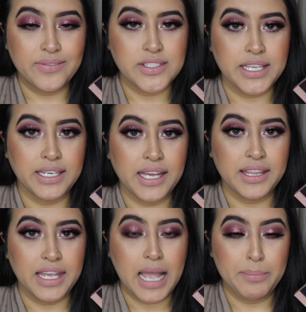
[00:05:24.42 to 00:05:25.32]
have seen
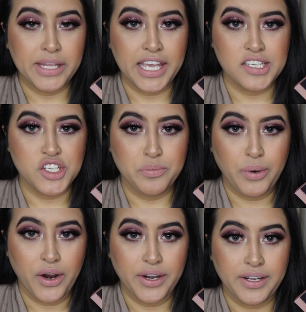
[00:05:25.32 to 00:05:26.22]
the application
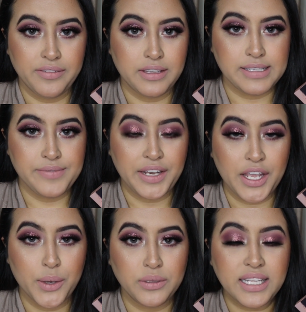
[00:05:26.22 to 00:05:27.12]
part of this
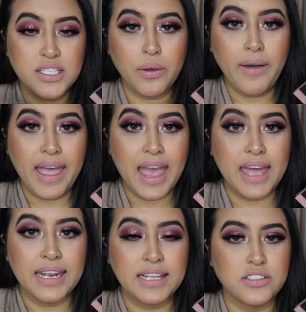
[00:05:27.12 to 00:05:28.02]
video, let's go
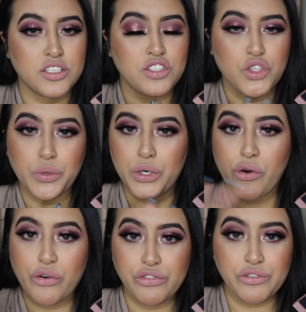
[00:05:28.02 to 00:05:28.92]
ahead and just do an
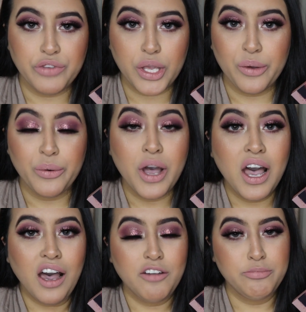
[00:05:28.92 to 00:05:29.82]
overview
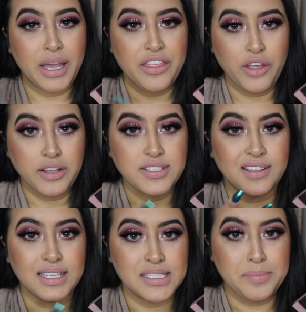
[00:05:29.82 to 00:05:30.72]
of my thoughts
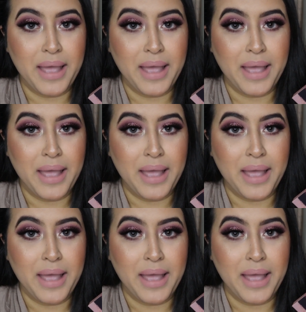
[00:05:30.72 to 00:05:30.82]
on this